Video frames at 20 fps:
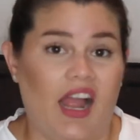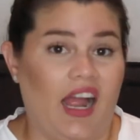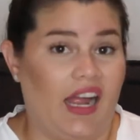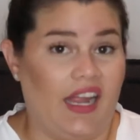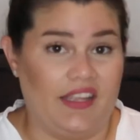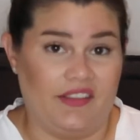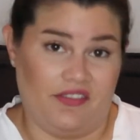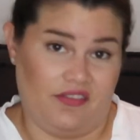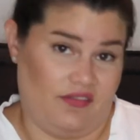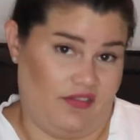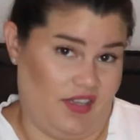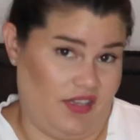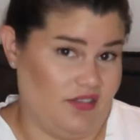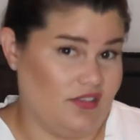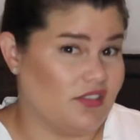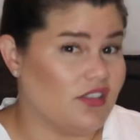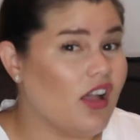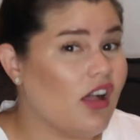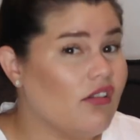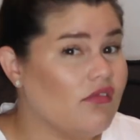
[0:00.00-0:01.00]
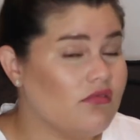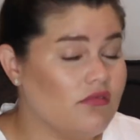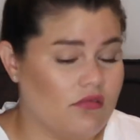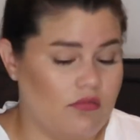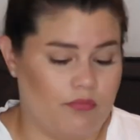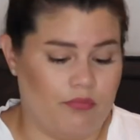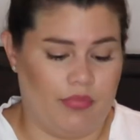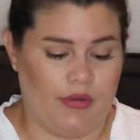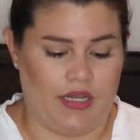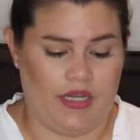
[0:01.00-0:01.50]
I think so,
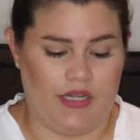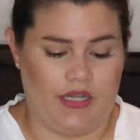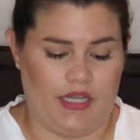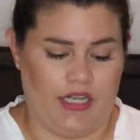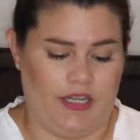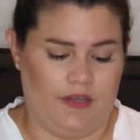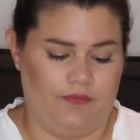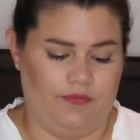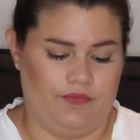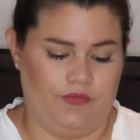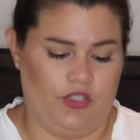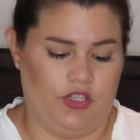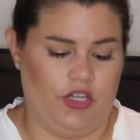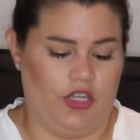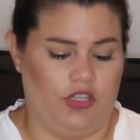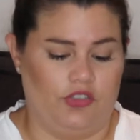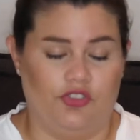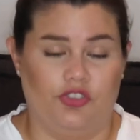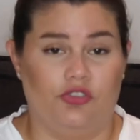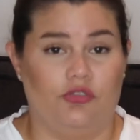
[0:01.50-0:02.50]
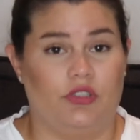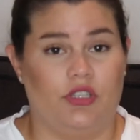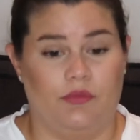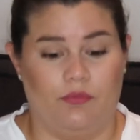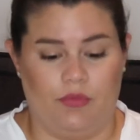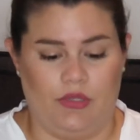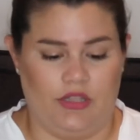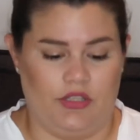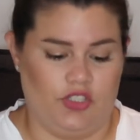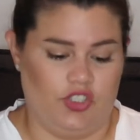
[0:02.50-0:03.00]
but um, you know, you
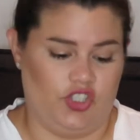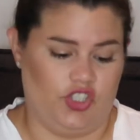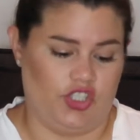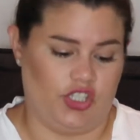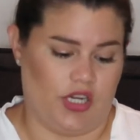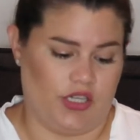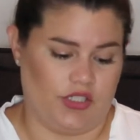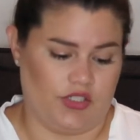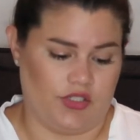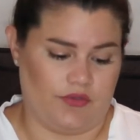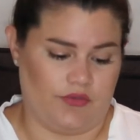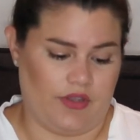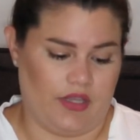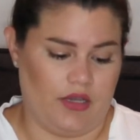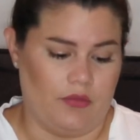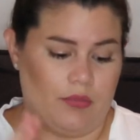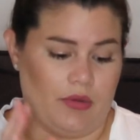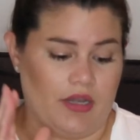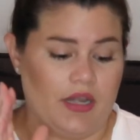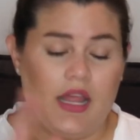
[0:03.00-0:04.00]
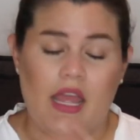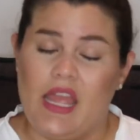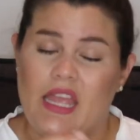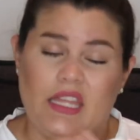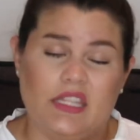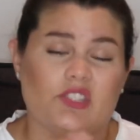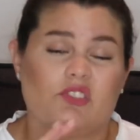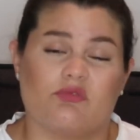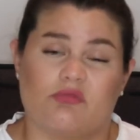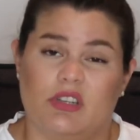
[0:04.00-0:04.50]
can be the judge of it, but
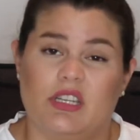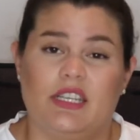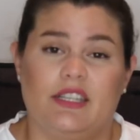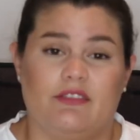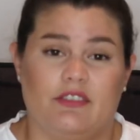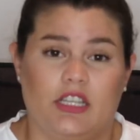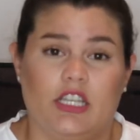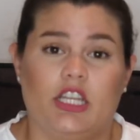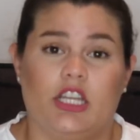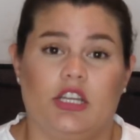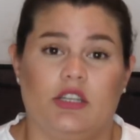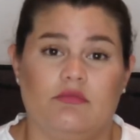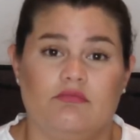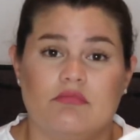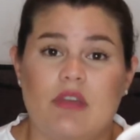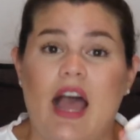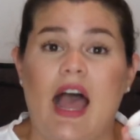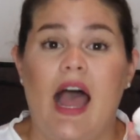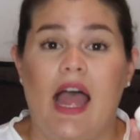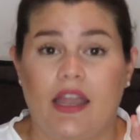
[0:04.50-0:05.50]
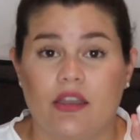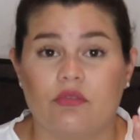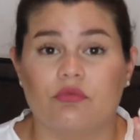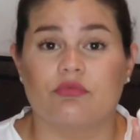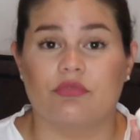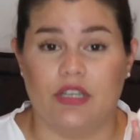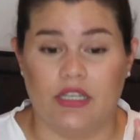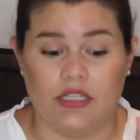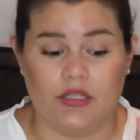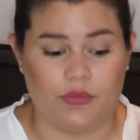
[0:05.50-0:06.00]
it's really, really good. I
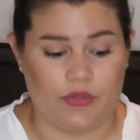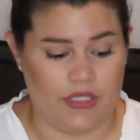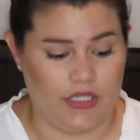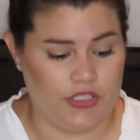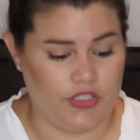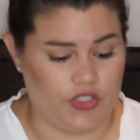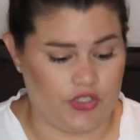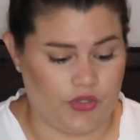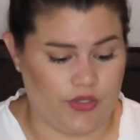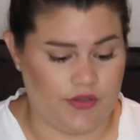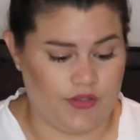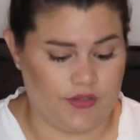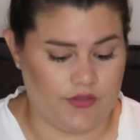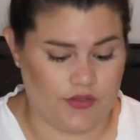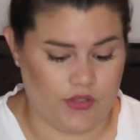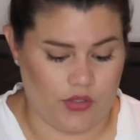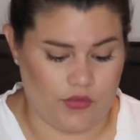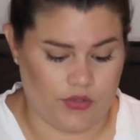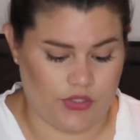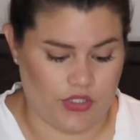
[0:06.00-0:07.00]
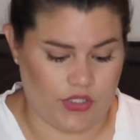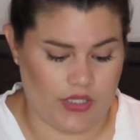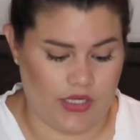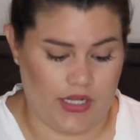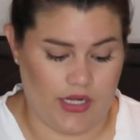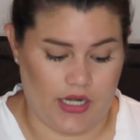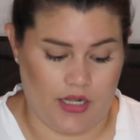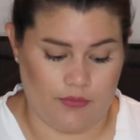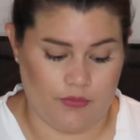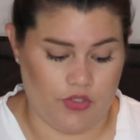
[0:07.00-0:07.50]
really, really enjoy this lotion
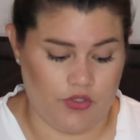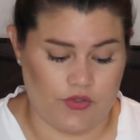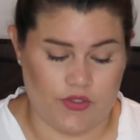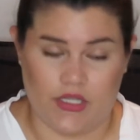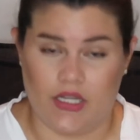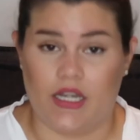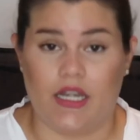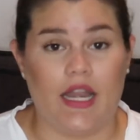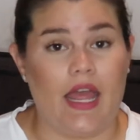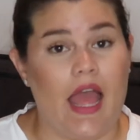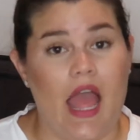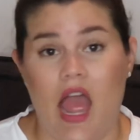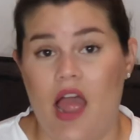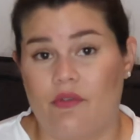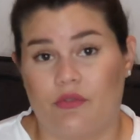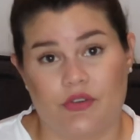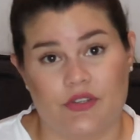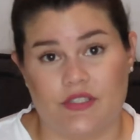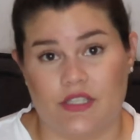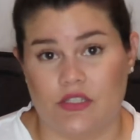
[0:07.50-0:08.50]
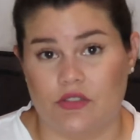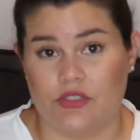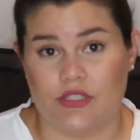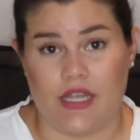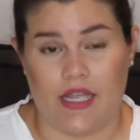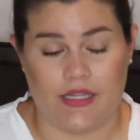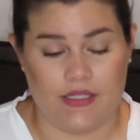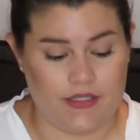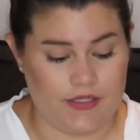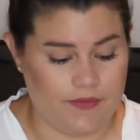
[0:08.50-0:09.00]
and I'm using it every single
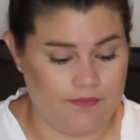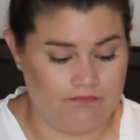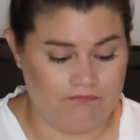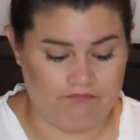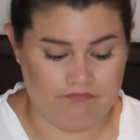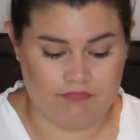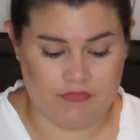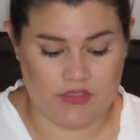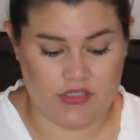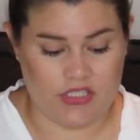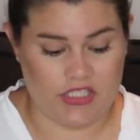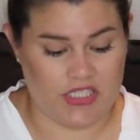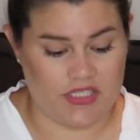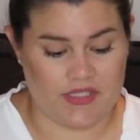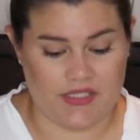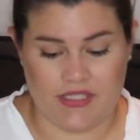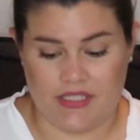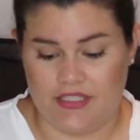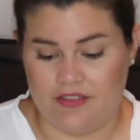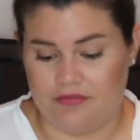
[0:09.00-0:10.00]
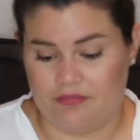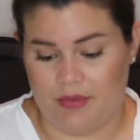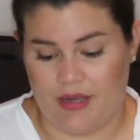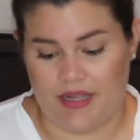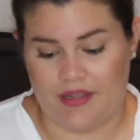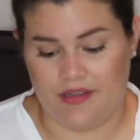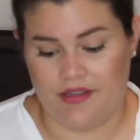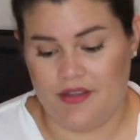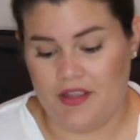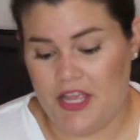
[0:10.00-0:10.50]
night. Doesn't leave
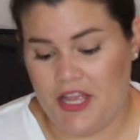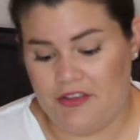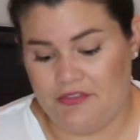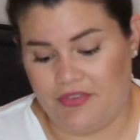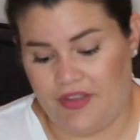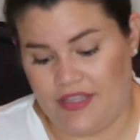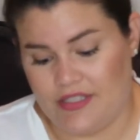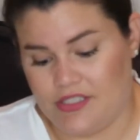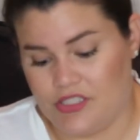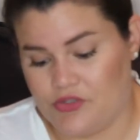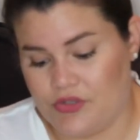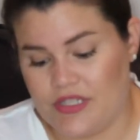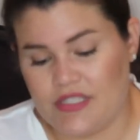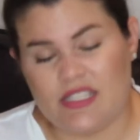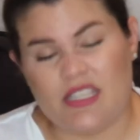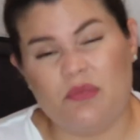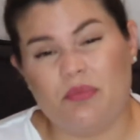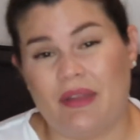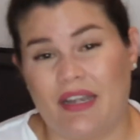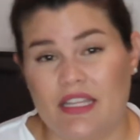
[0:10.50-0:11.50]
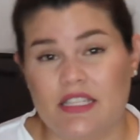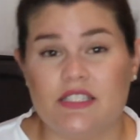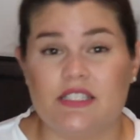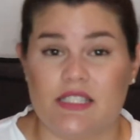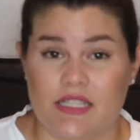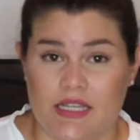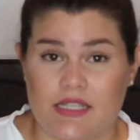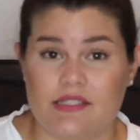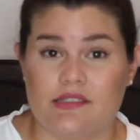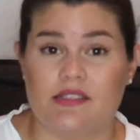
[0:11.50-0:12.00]
my face greasy, but
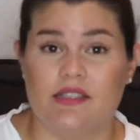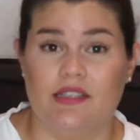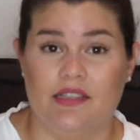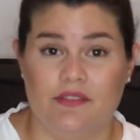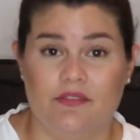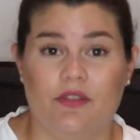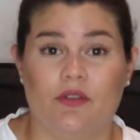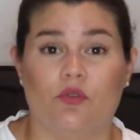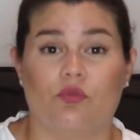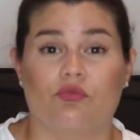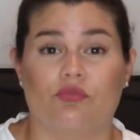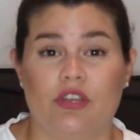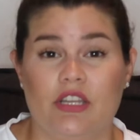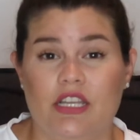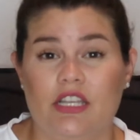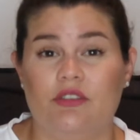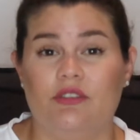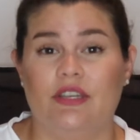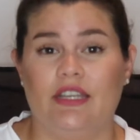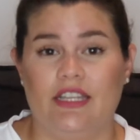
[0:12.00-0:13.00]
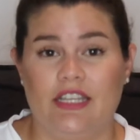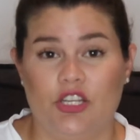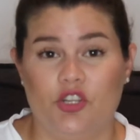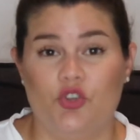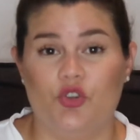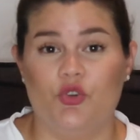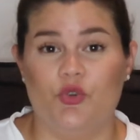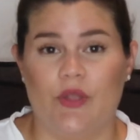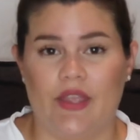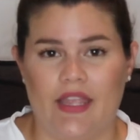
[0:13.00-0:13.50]
it does leave it really, really
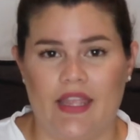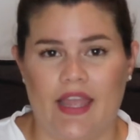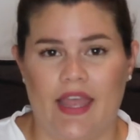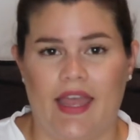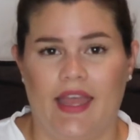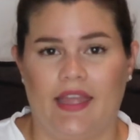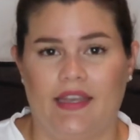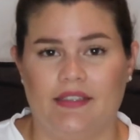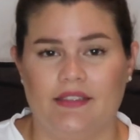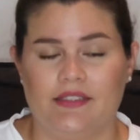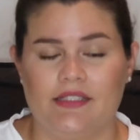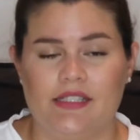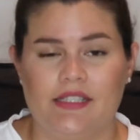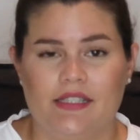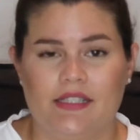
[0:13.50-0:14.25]
gooey and